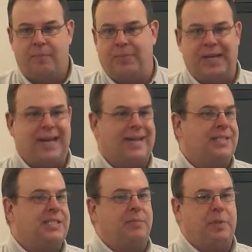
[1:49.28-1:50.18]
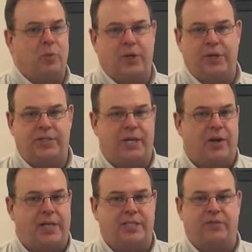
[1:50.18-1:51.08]
But again, this can be one of those
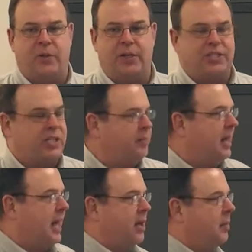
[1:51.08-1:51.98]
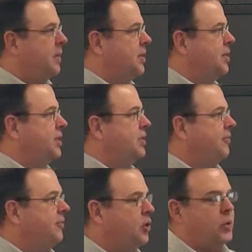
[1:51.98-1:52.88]
areas, if you can sum that up in just a
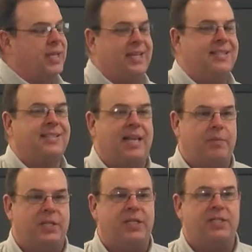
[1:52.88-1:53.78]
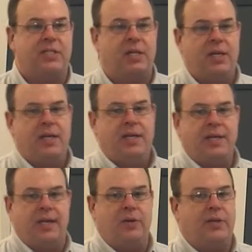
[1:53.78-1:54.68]
few key statements
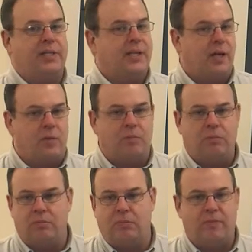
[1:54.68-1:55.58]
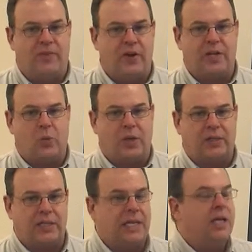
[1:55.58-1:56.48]
that you can tell them very
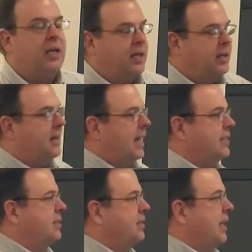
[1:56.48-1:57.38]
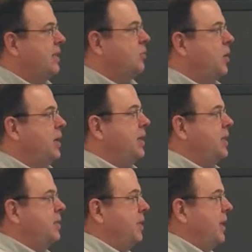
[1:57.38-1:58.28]
quickly, that's where you
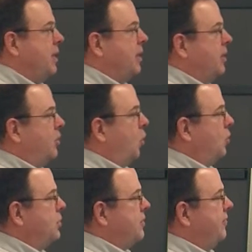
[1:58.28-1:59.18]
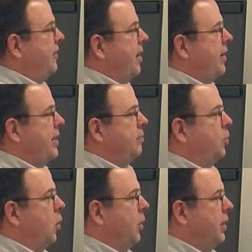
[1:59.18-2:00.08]
need to be. Goals are very
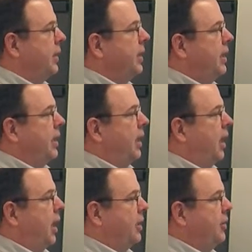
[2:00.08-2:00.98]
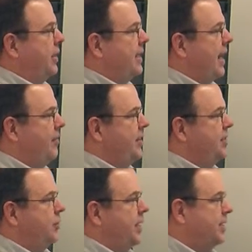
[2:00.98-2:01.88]
important. You need to have
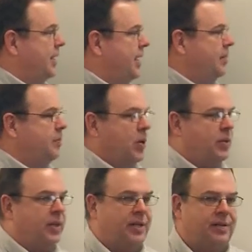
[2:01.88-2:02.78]
these translated both